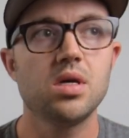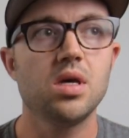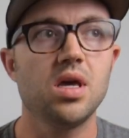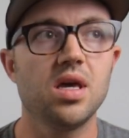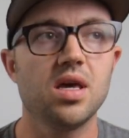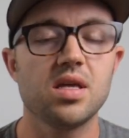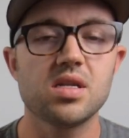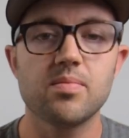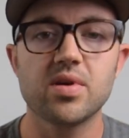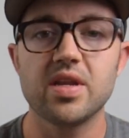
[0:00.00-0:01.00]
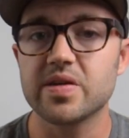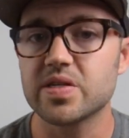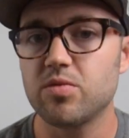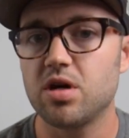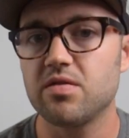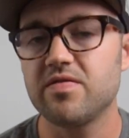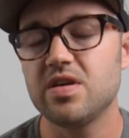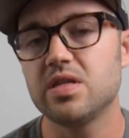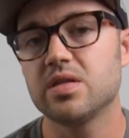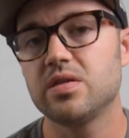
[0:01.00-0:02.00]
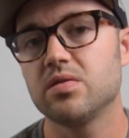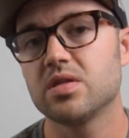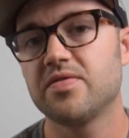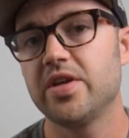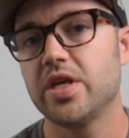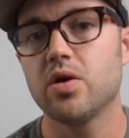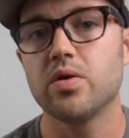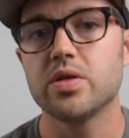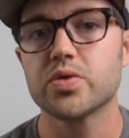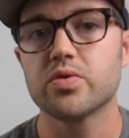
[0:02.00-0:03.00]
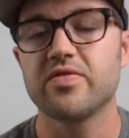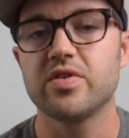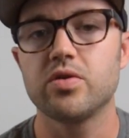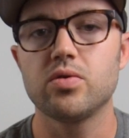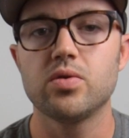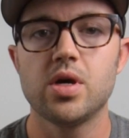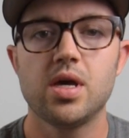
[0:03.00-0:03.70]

and I'm getting a small fee to do this video and this review.